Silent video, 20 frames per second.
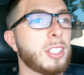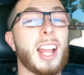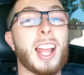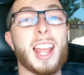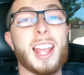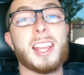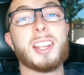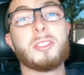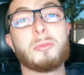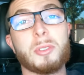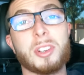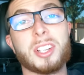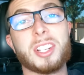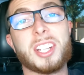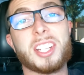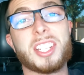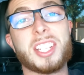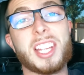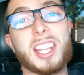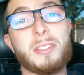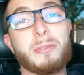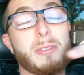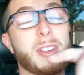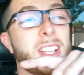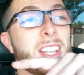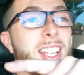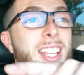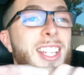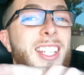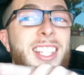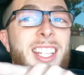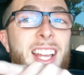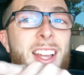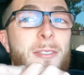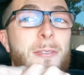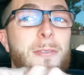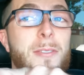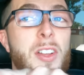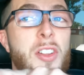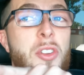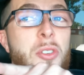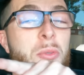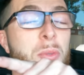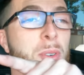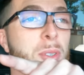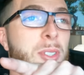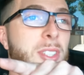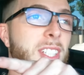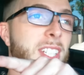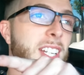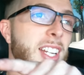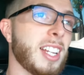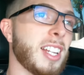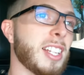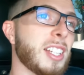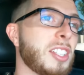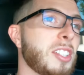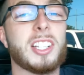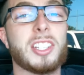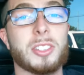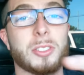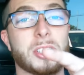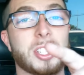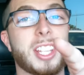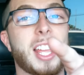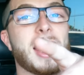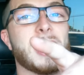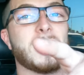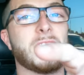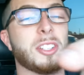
And we're going to see if we can get that fender roll today. So stay